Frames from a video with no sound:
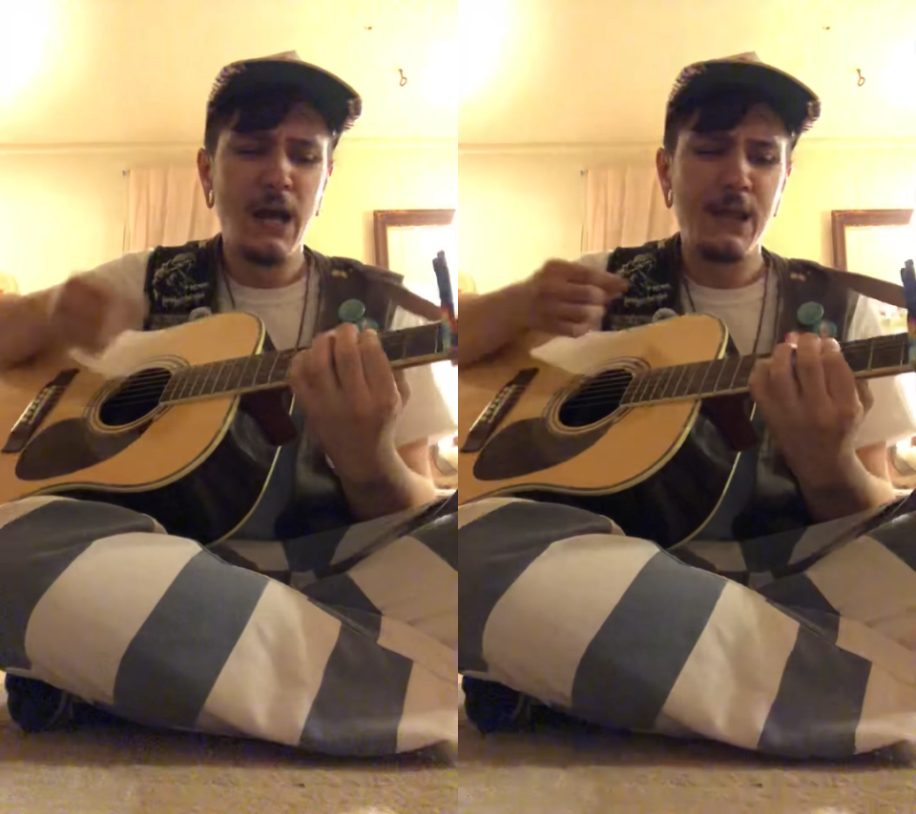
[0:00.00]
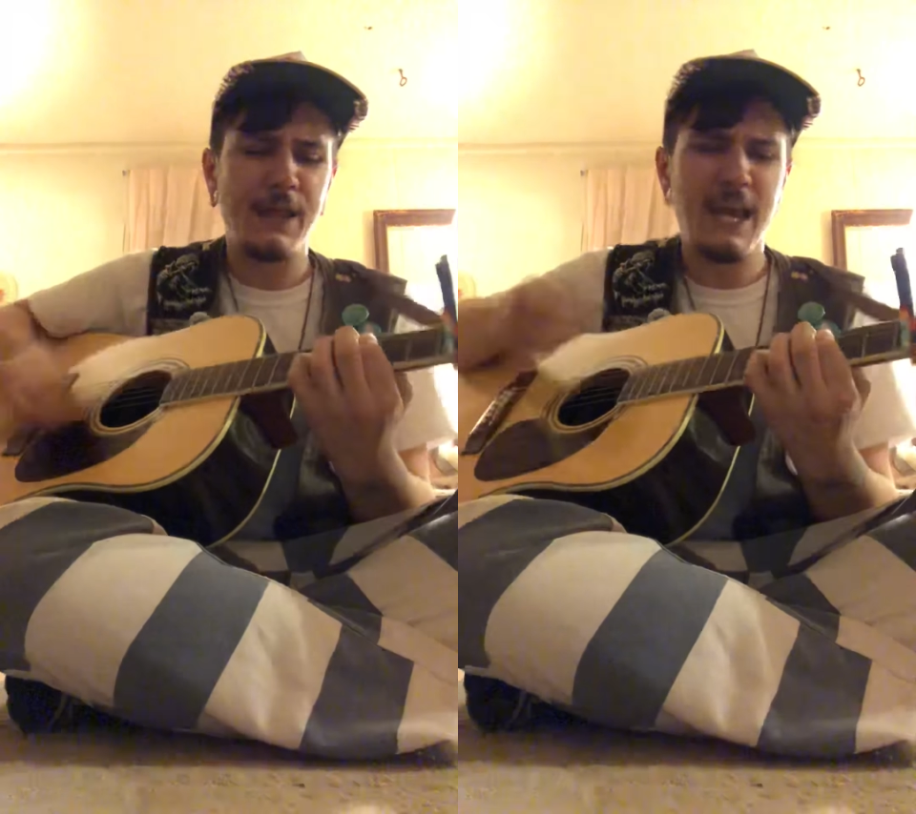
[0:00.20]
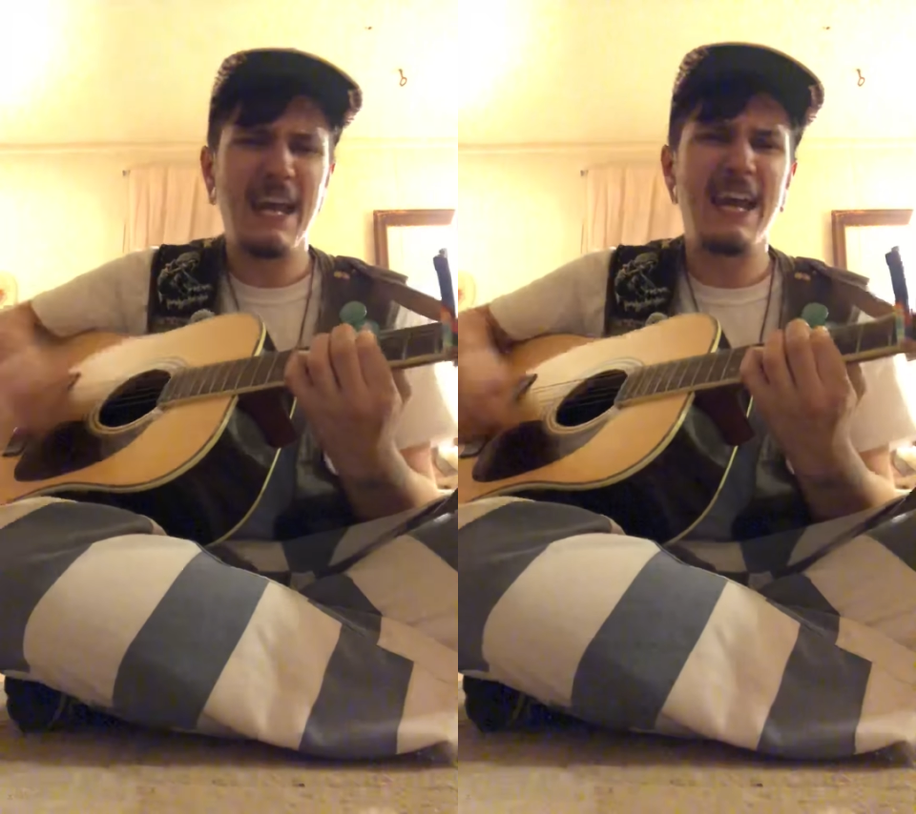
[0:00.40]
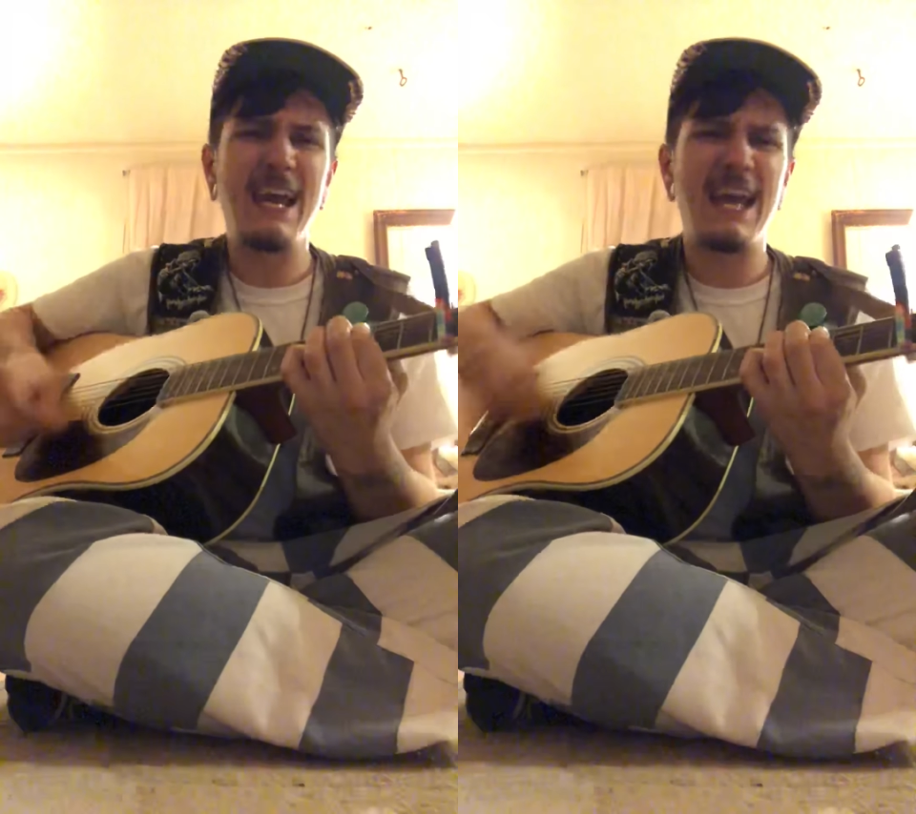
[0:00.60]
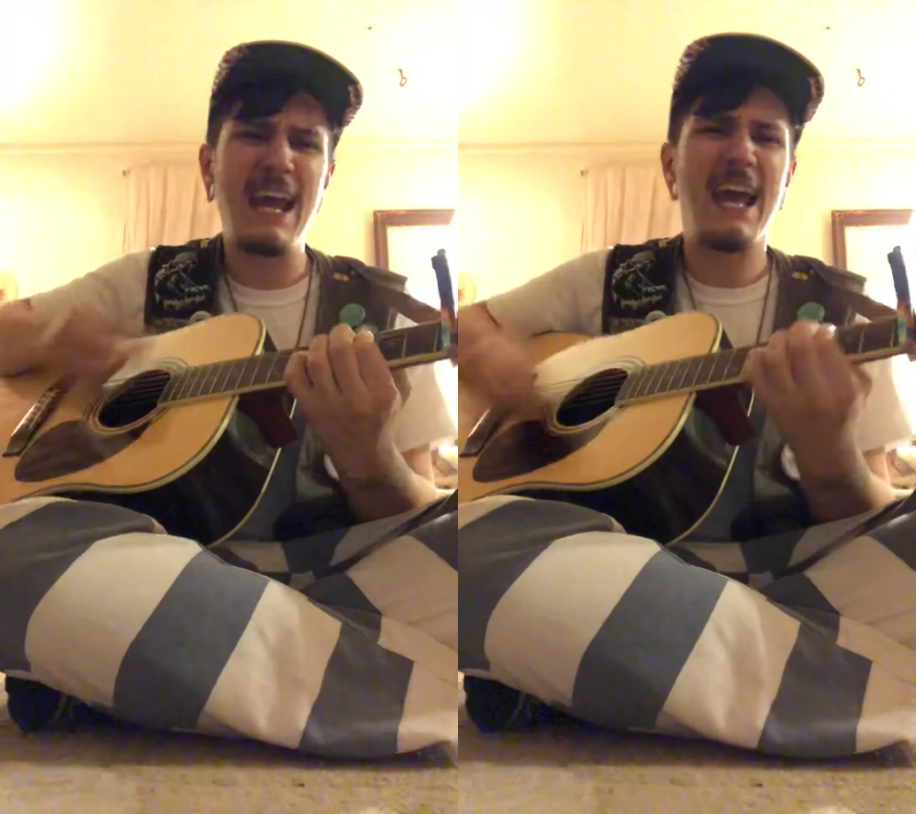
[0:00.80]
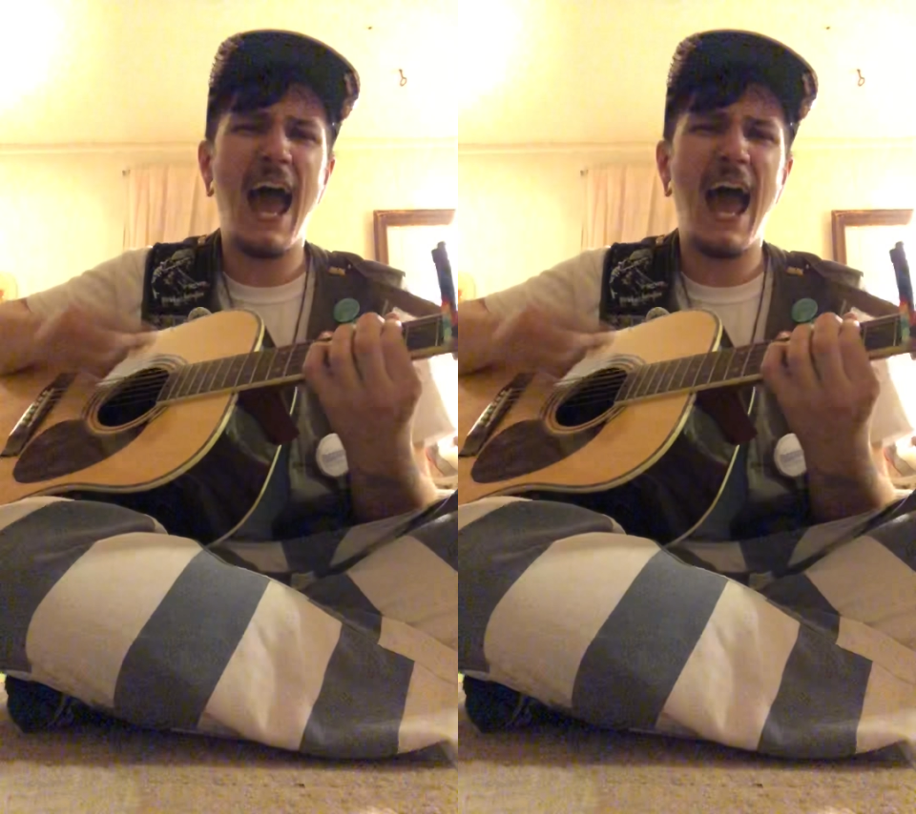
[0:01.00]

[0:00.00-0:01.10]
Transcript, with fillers: see